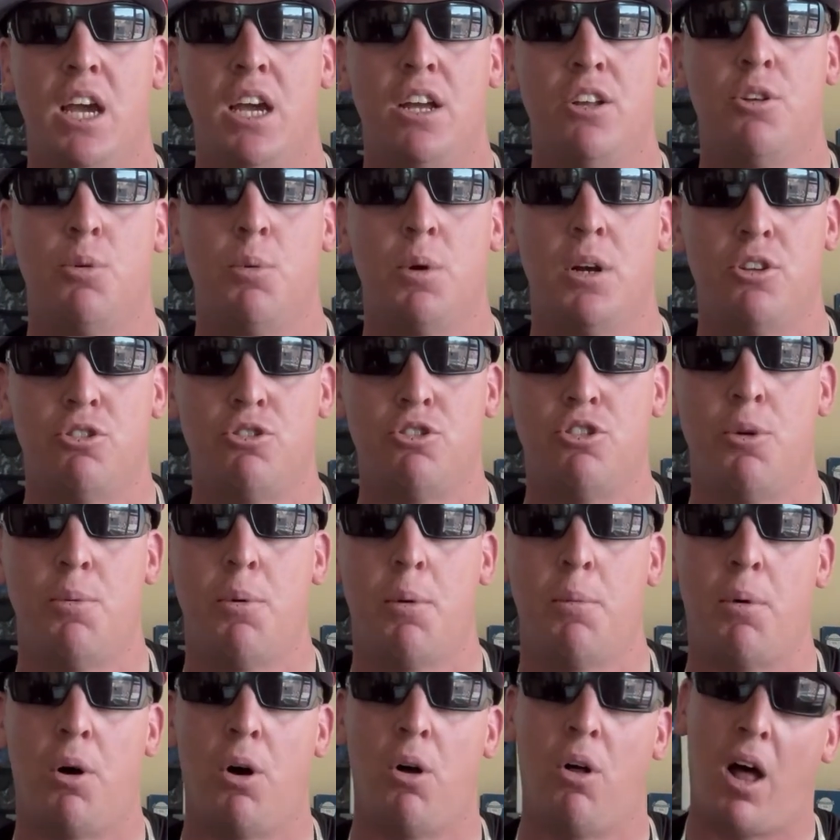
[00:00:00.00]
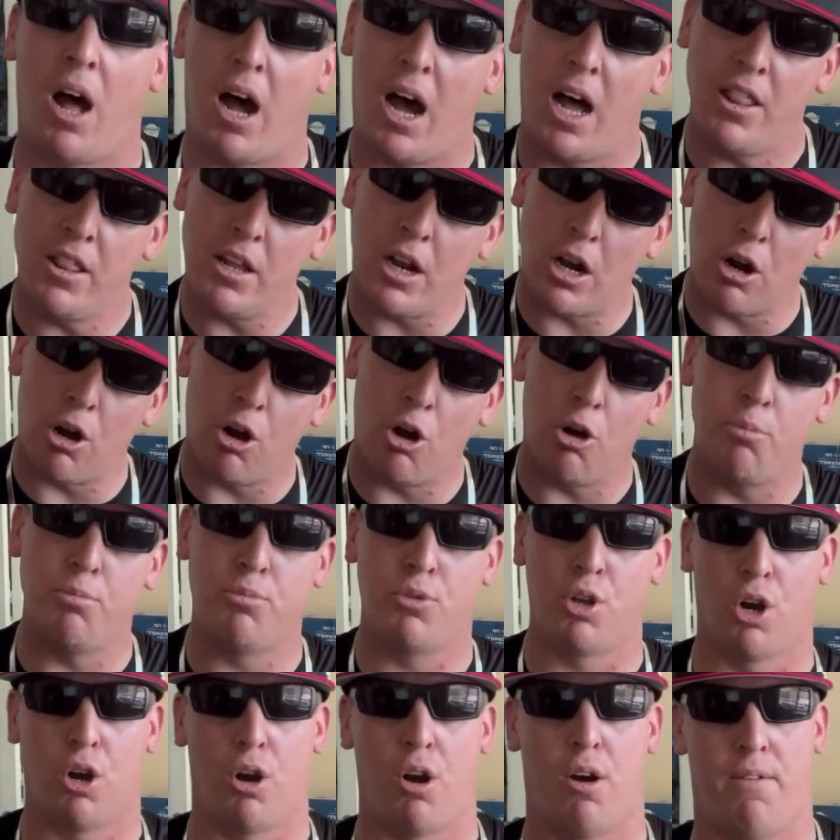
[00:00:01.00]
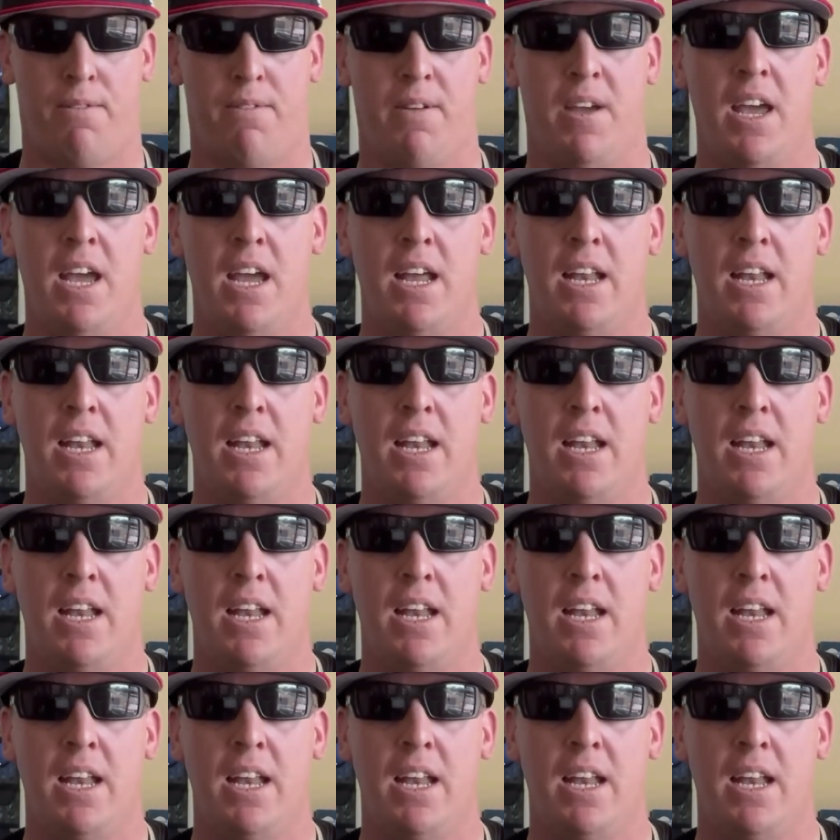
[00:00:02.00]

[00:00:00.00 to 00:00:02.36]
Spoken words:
to win a Super Bowl on their home turf.